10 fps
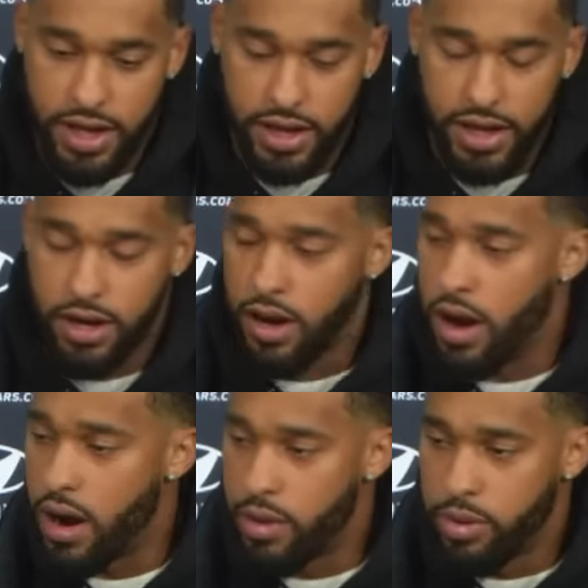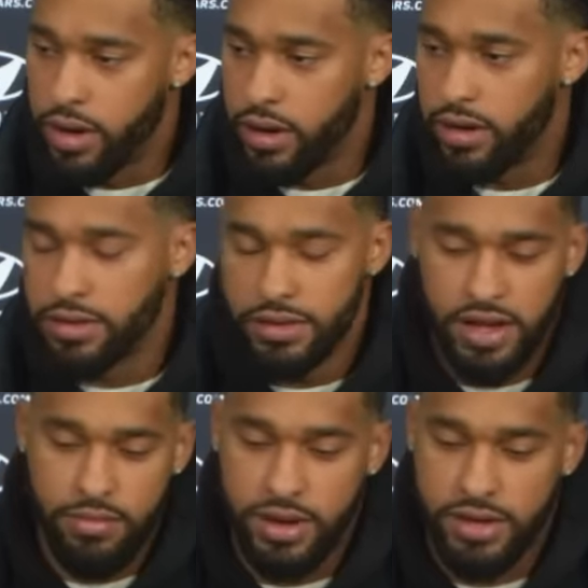getting a car up here,
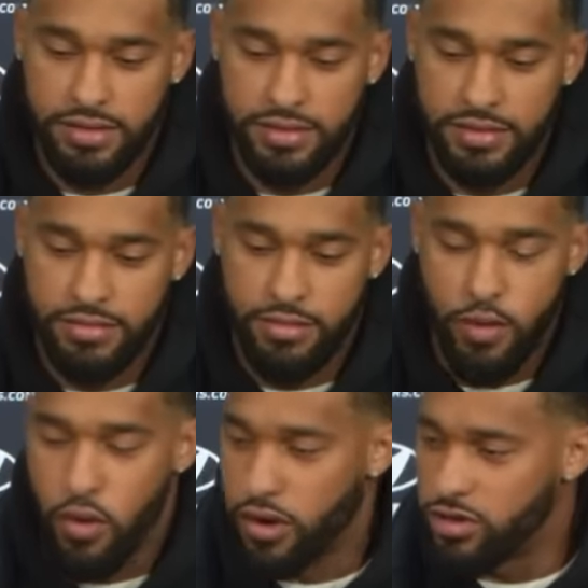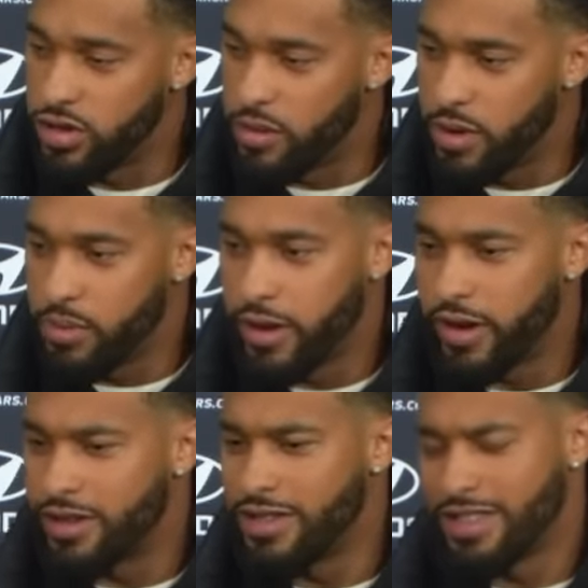getting my wardrobe up
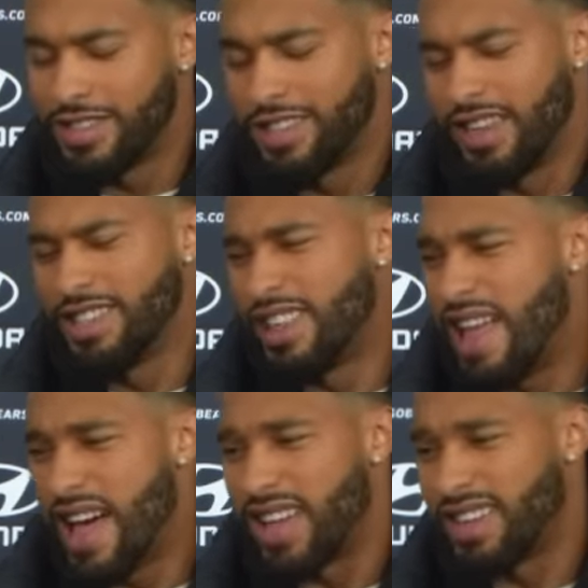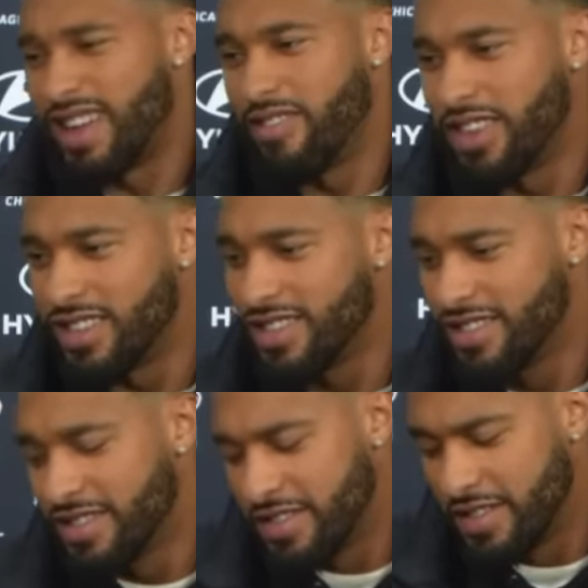here. It's a lot. I mean,
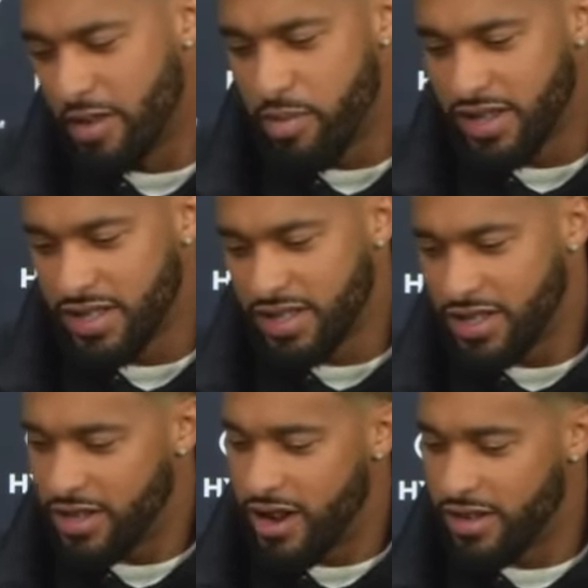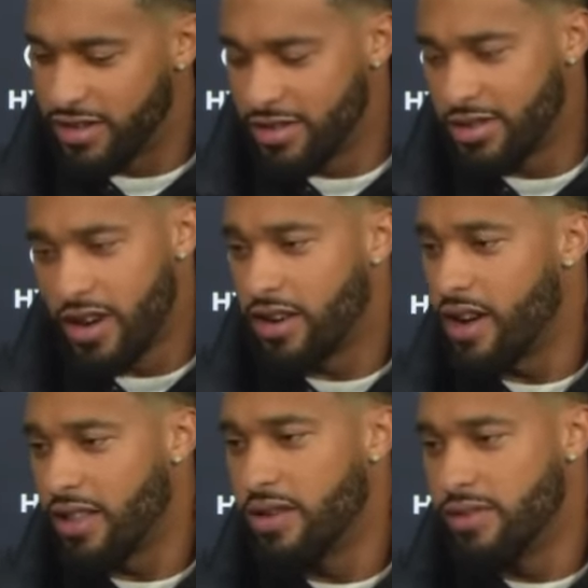you're basically just starting
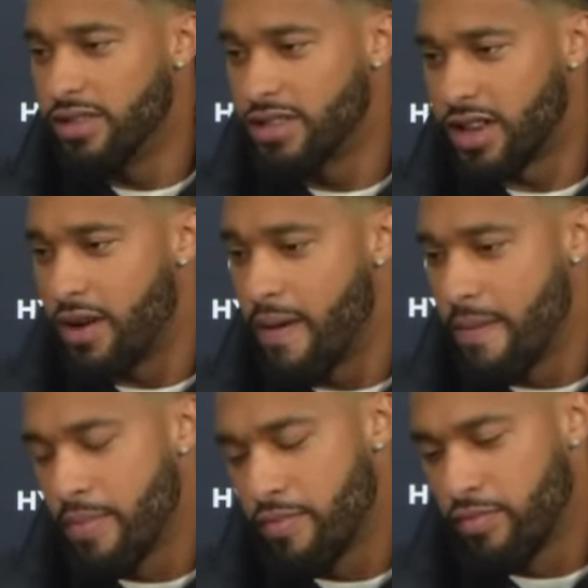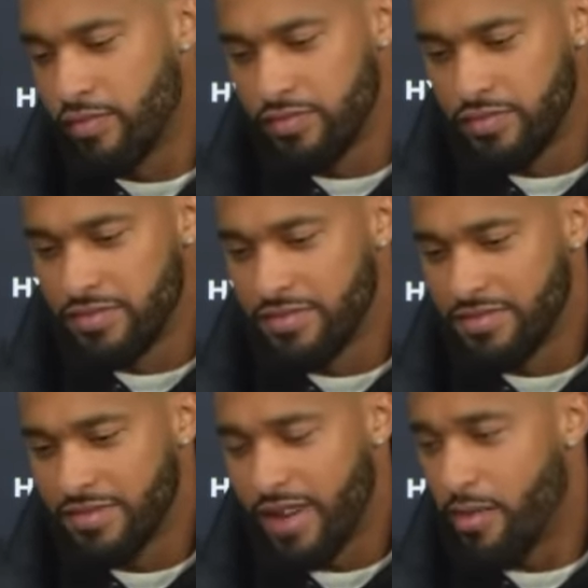all over. So
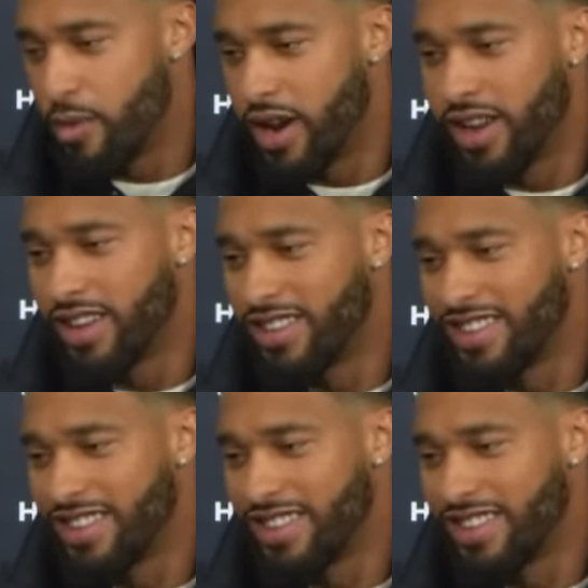I'm ready.